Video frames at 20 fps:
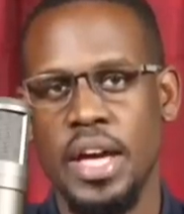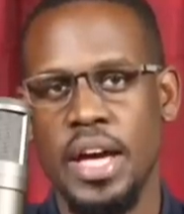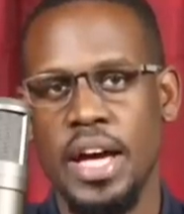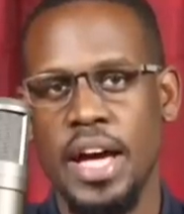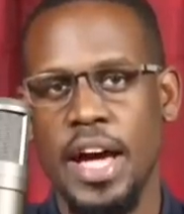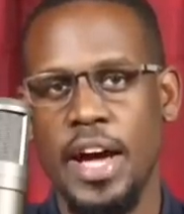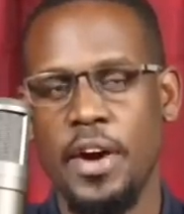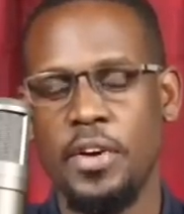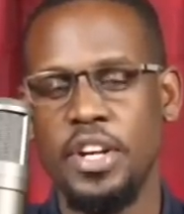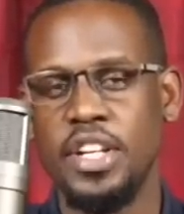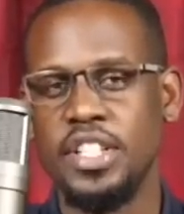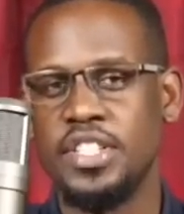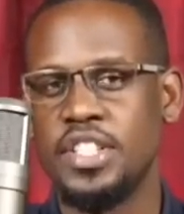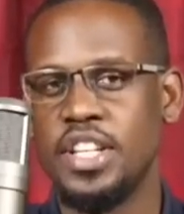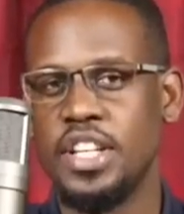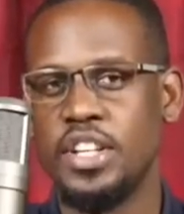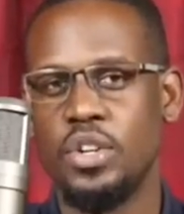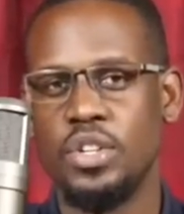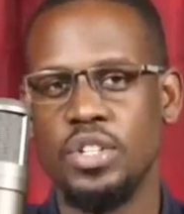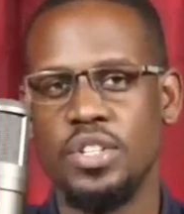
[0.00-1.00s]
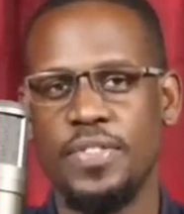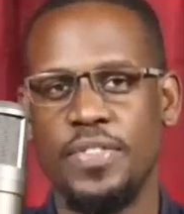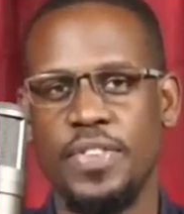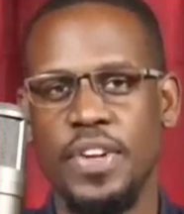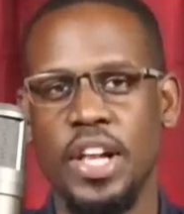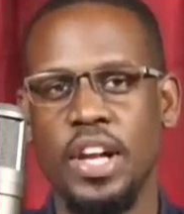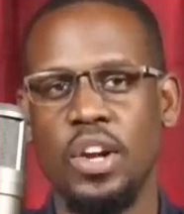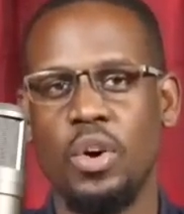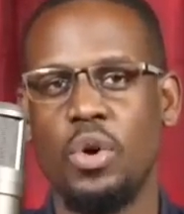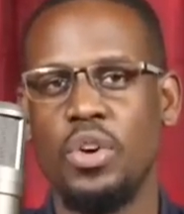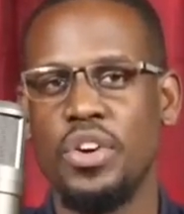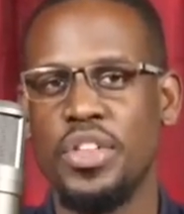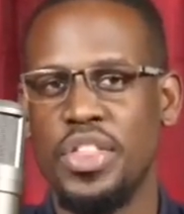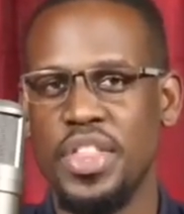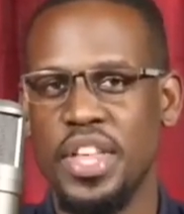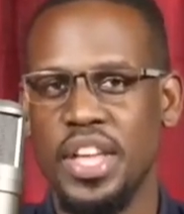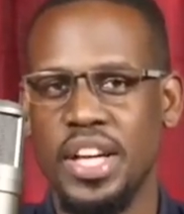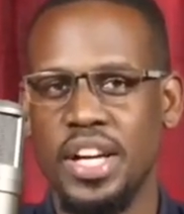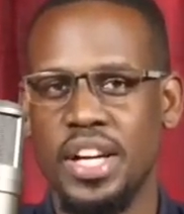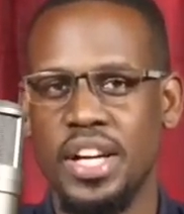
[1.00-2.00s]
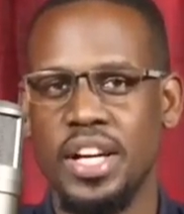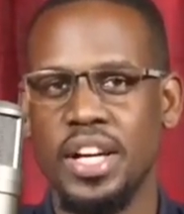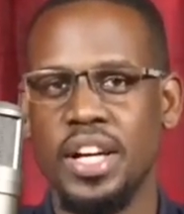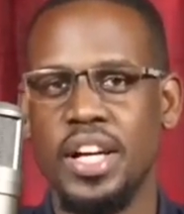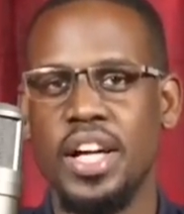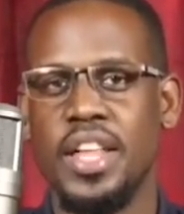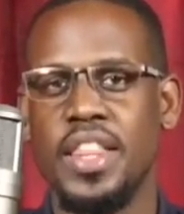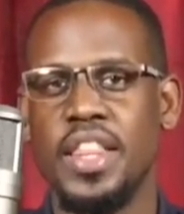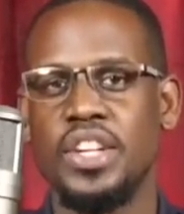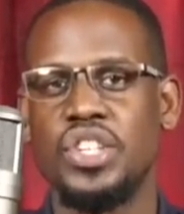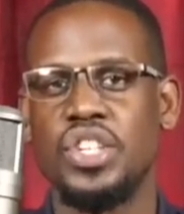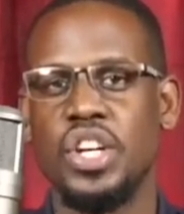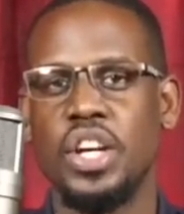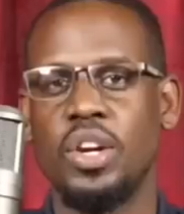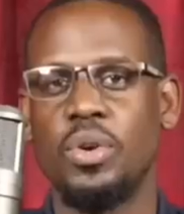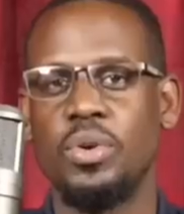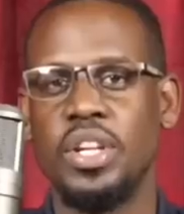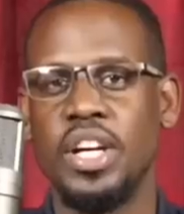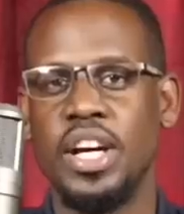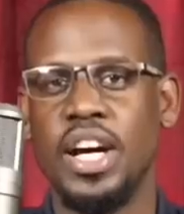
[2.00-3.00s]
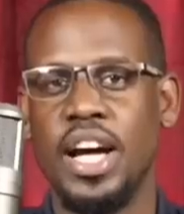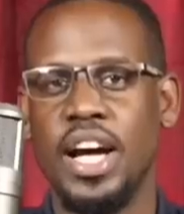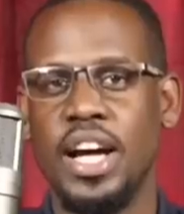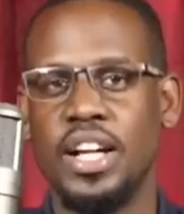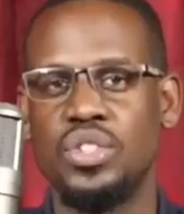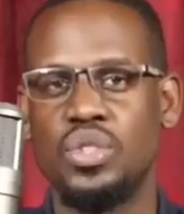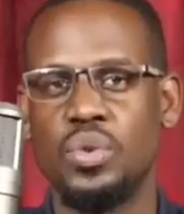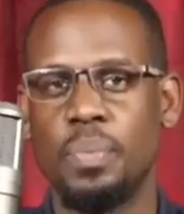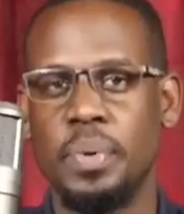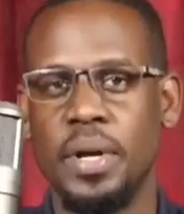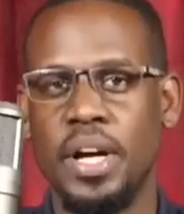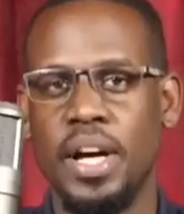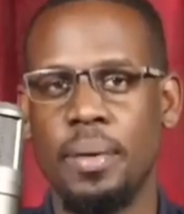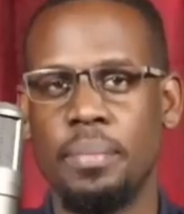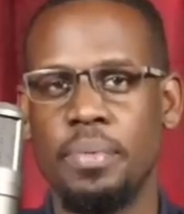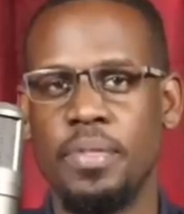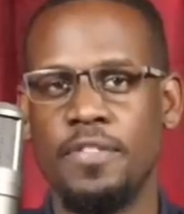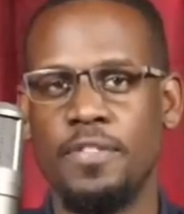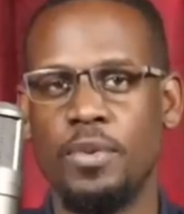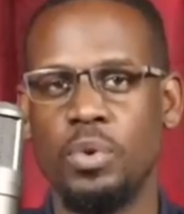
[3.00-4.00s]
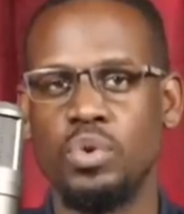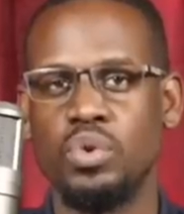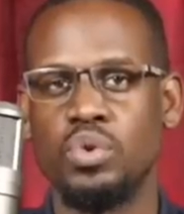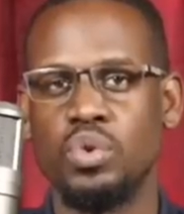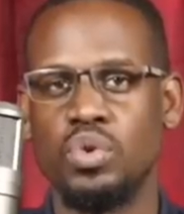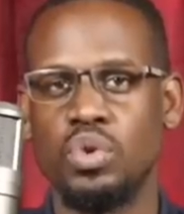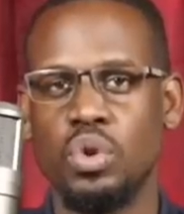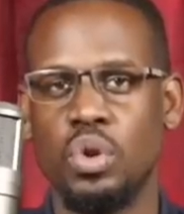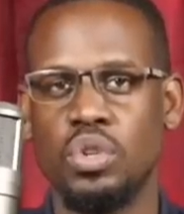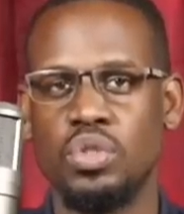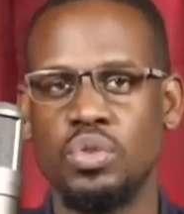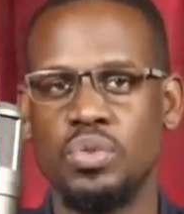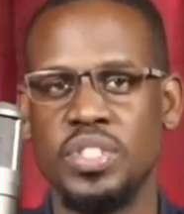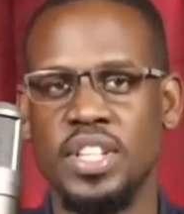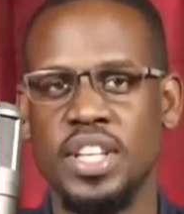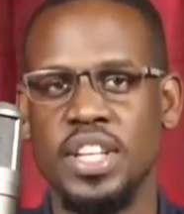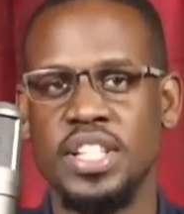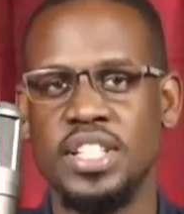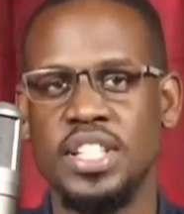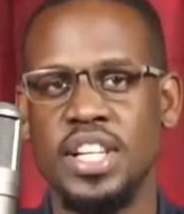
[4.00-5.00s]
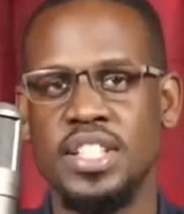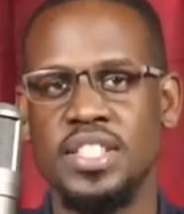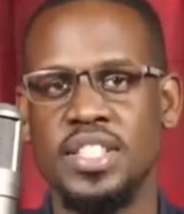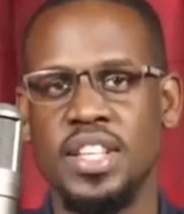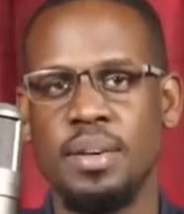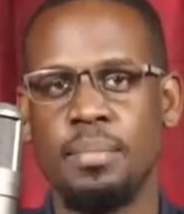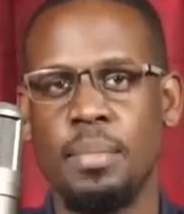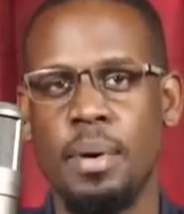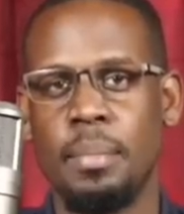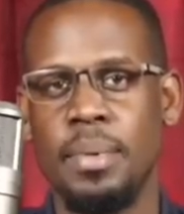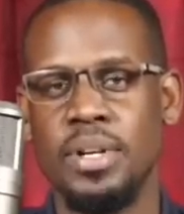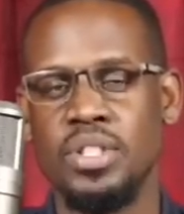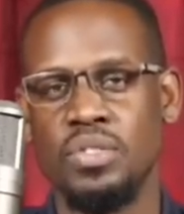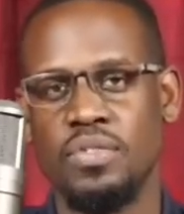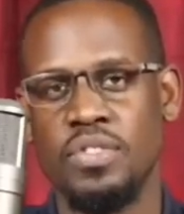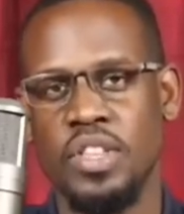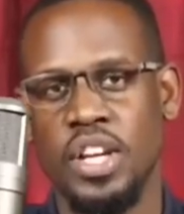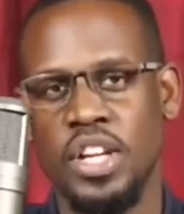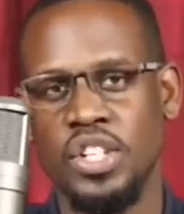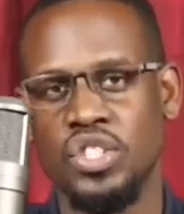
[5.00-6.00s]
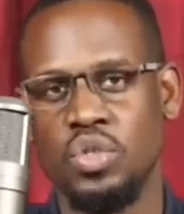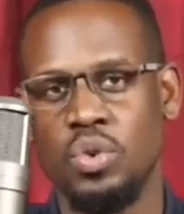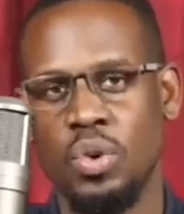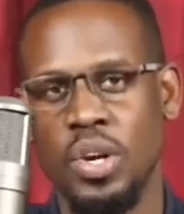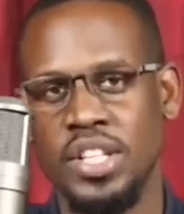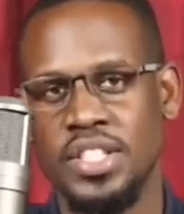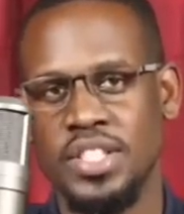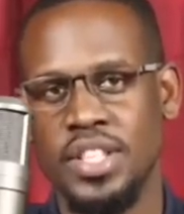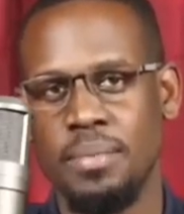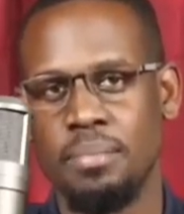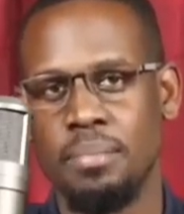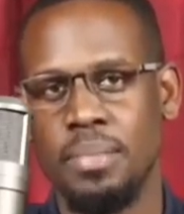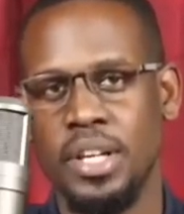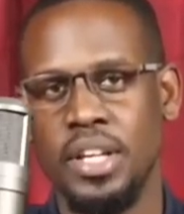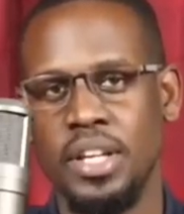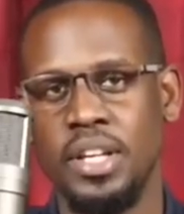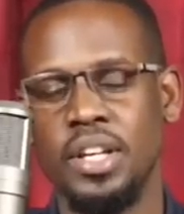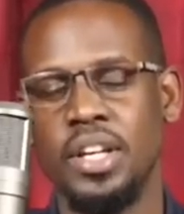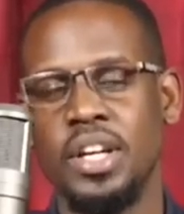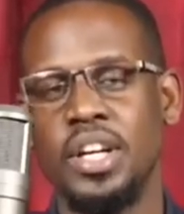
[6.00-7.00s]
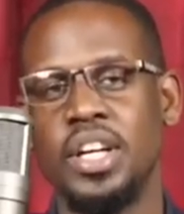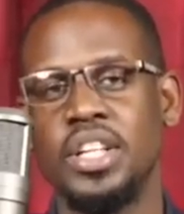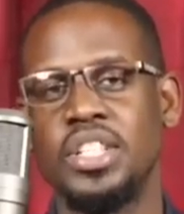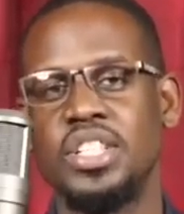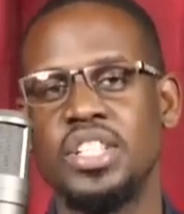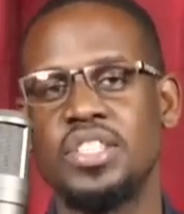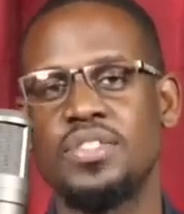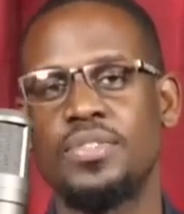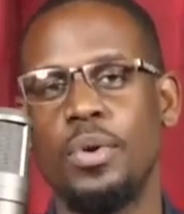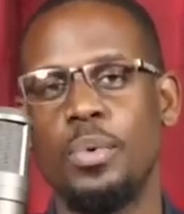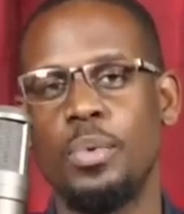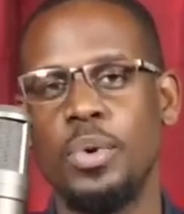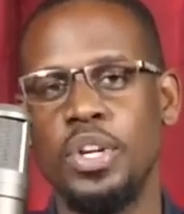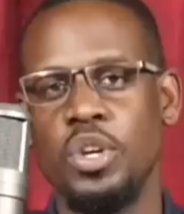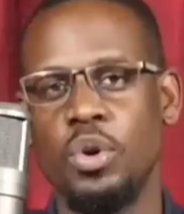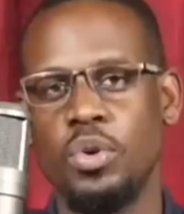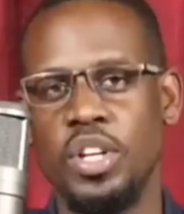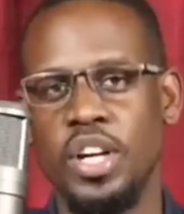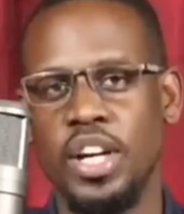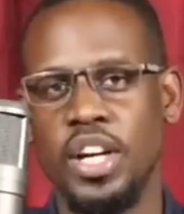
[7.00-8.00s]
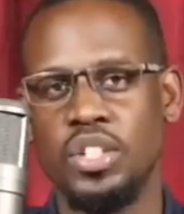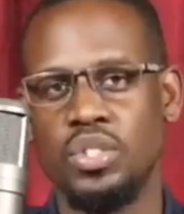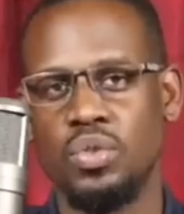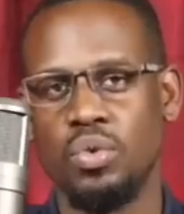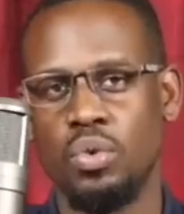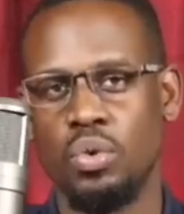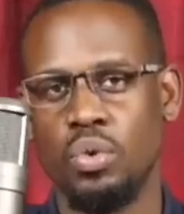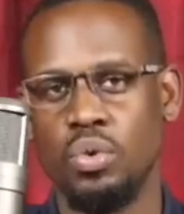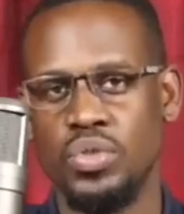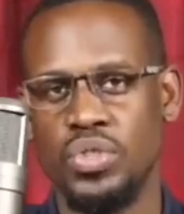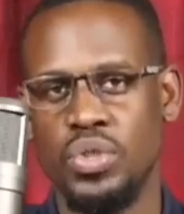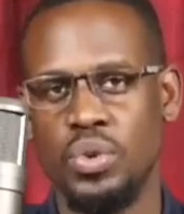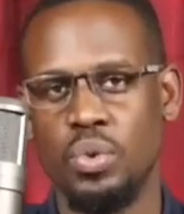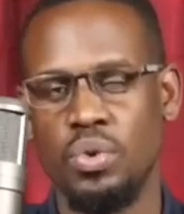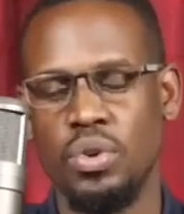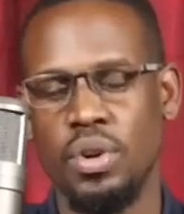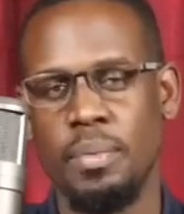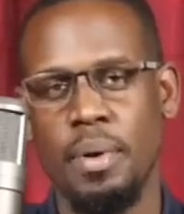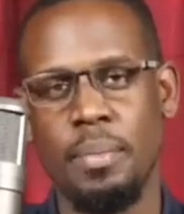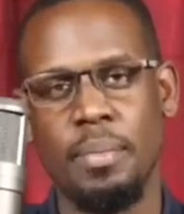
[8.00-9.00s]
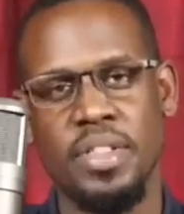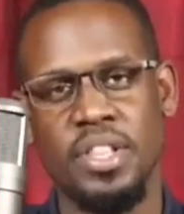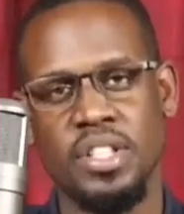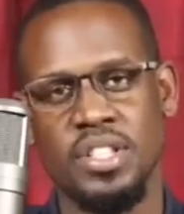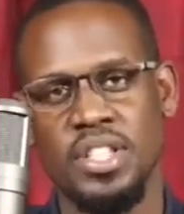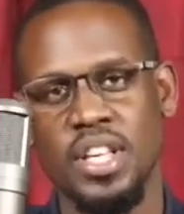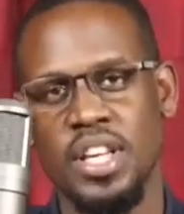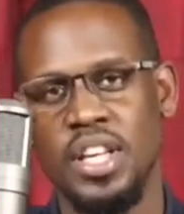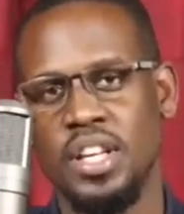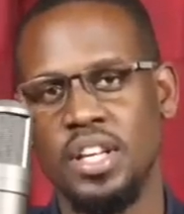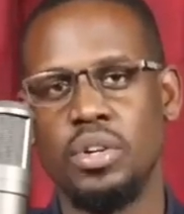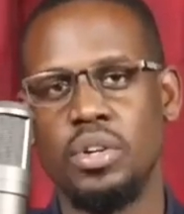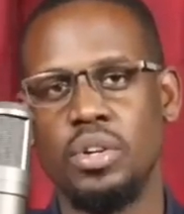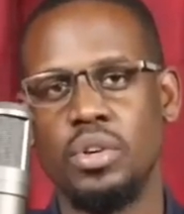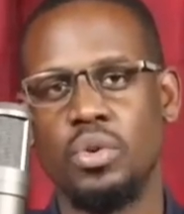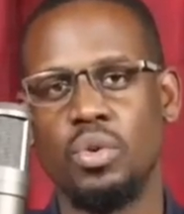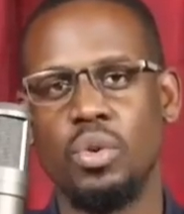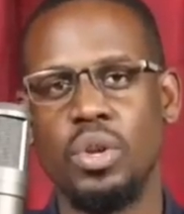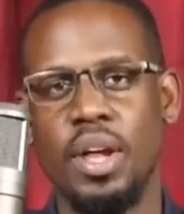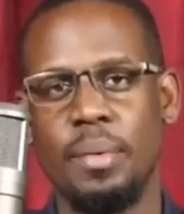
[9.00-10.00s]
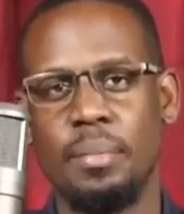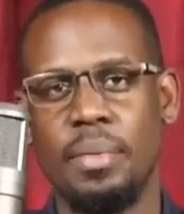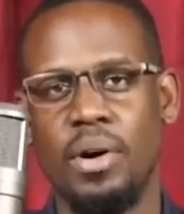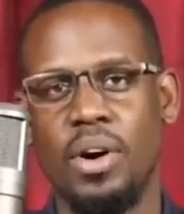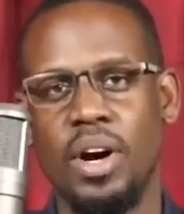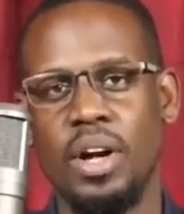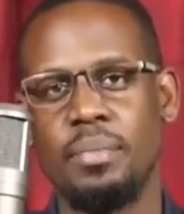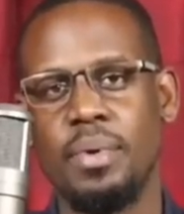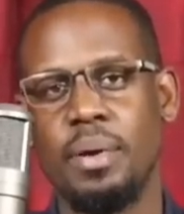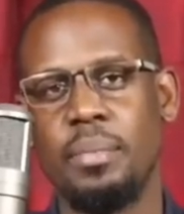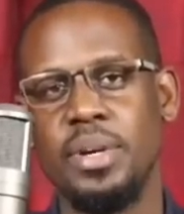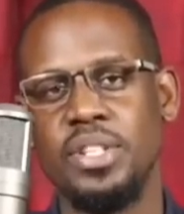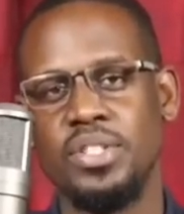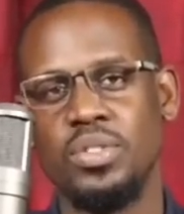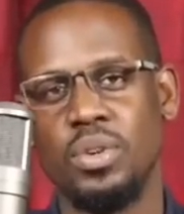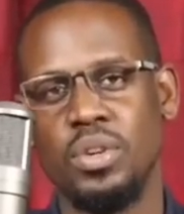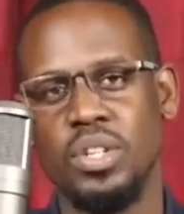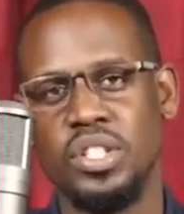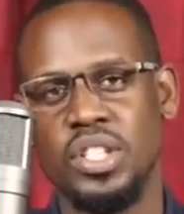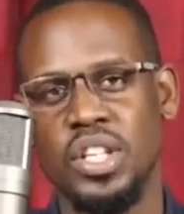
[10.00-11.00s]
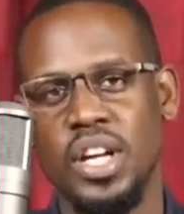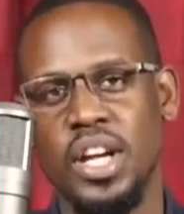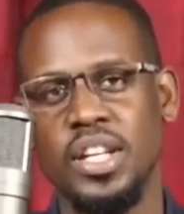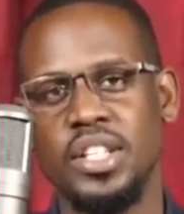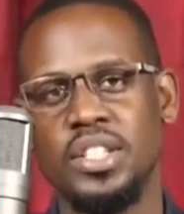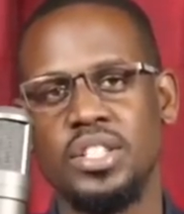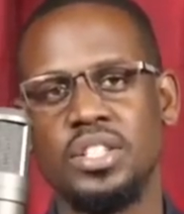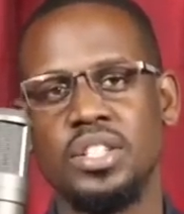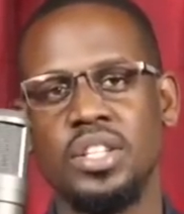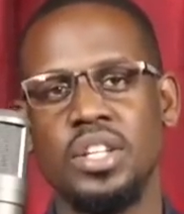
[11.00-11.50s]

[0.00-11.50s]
I honestly don't feel or think that Raila Odinga had to pick up the phone to talk to senators and members of the National Assembly just for Winnie Odinga to cruise through. Remember the saying, rule number one, Baba is always right.